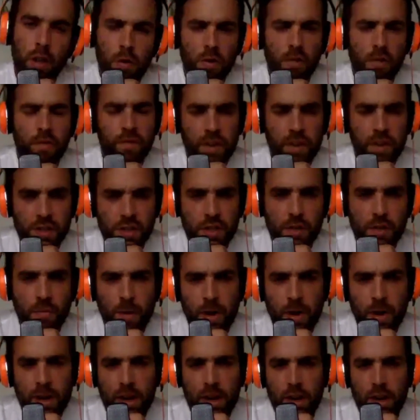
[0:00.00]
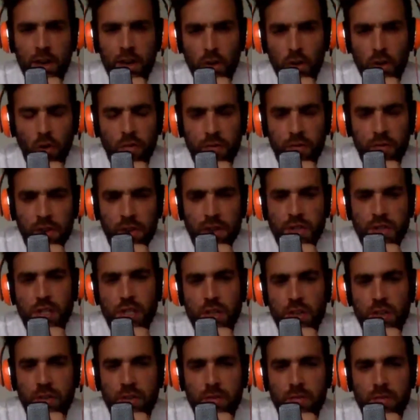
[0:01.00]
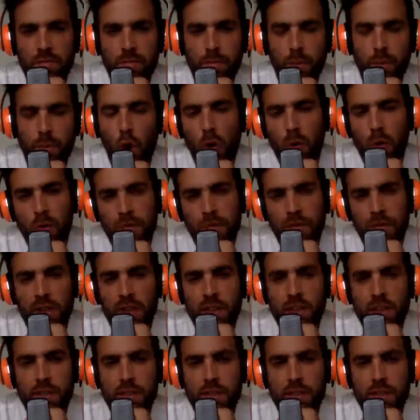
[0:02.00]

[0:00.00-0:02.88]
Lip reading: fiction reader, non-fiction, biographies?